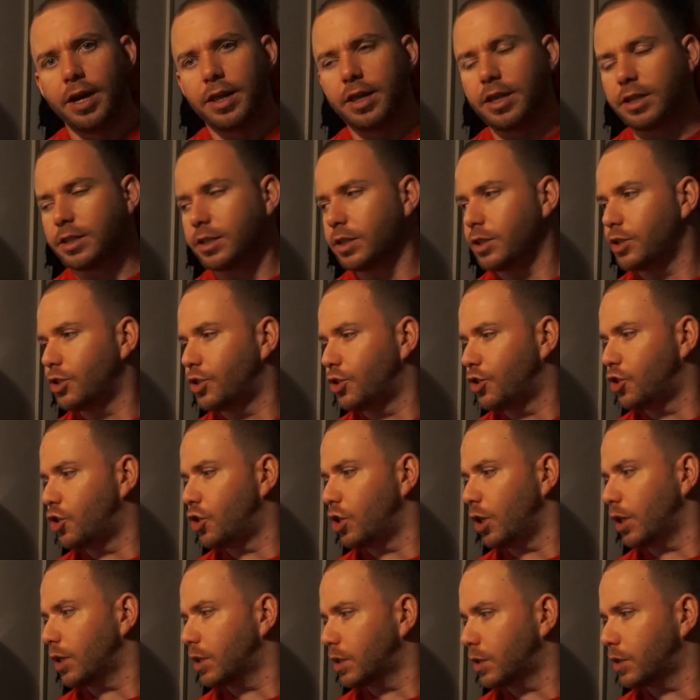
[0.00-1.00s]
This is
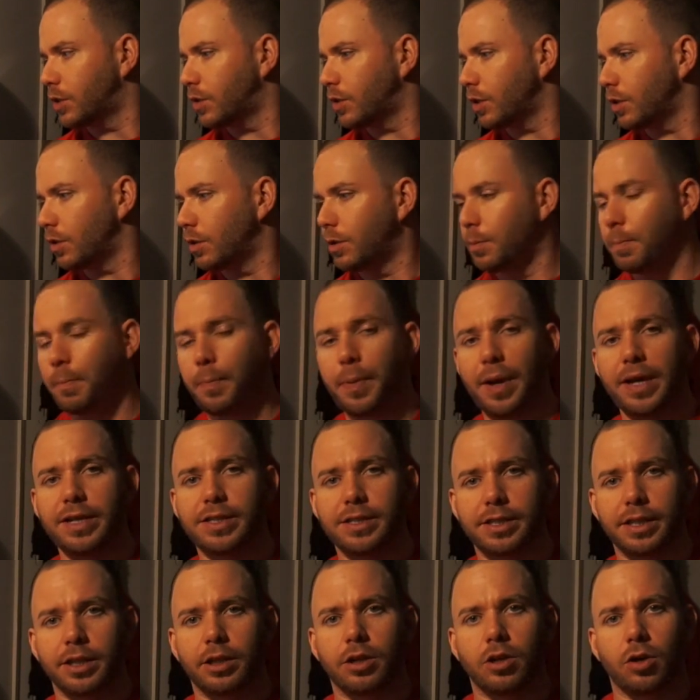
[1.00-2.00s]
just the
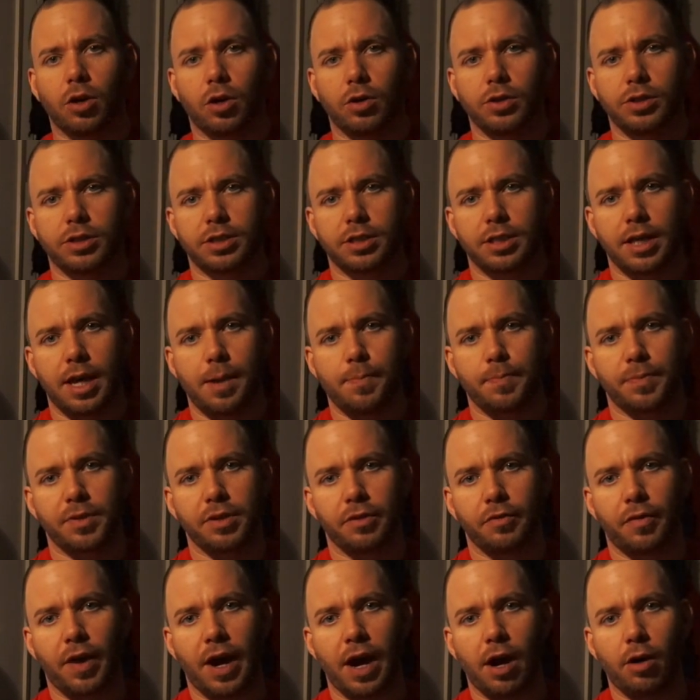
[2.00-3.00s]
basic concept
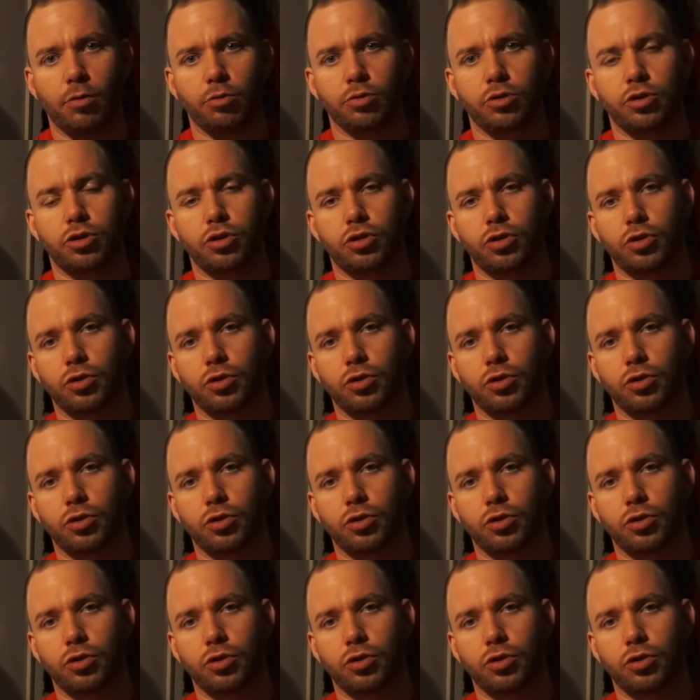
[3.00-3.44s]
of how